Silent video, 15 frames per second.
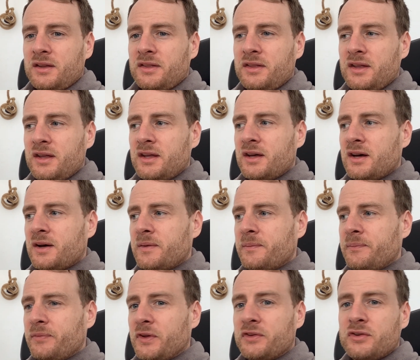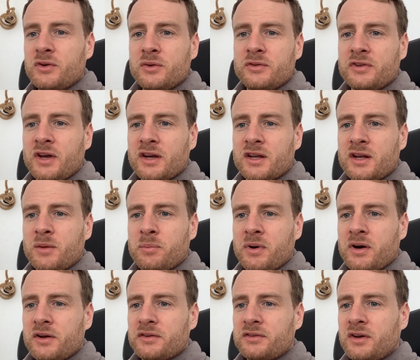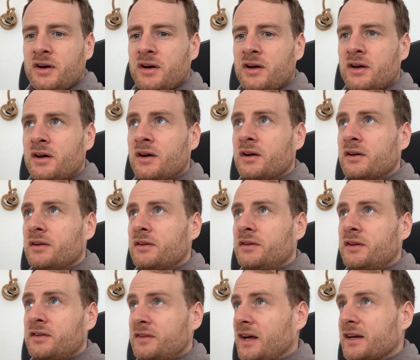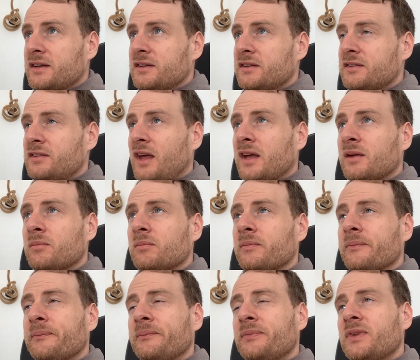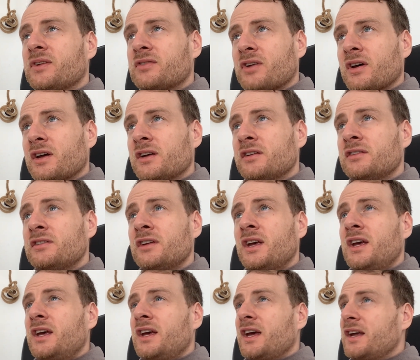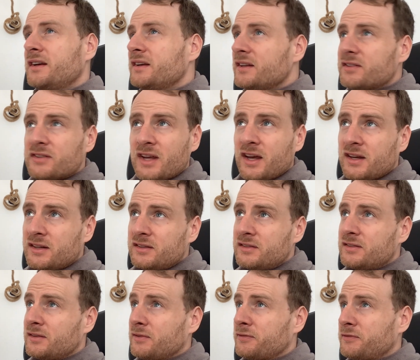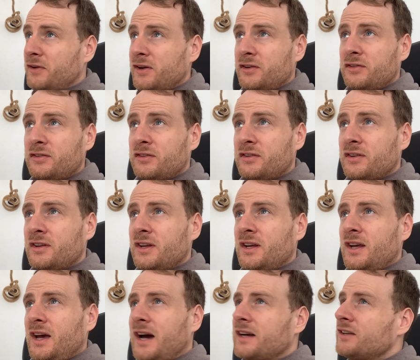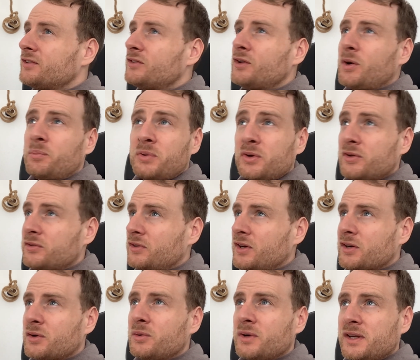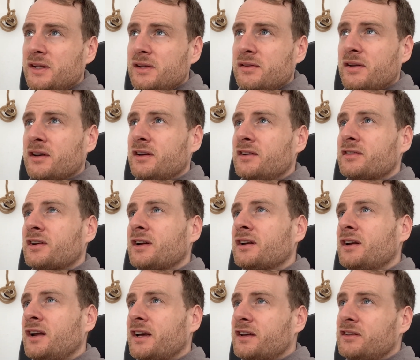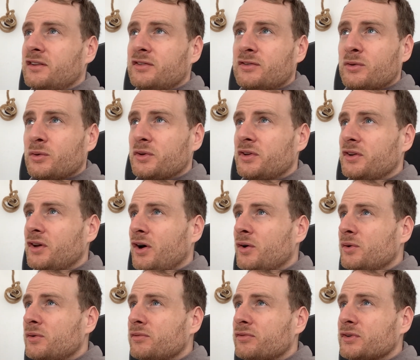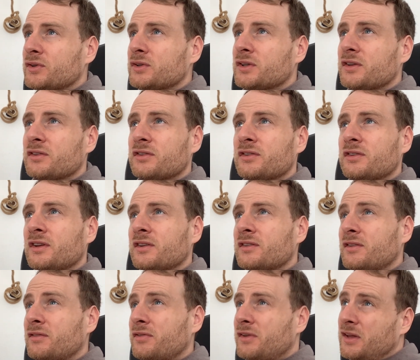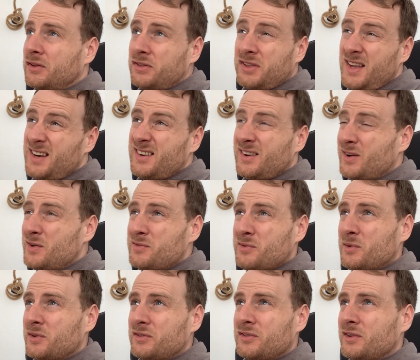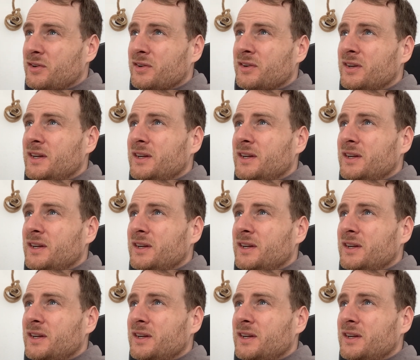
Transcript: the 2 circular parts are exactly the same size. In this case, the first, and it's not a pure circle either, it's kind of like a distorted oval. It's a thin oval. It's not,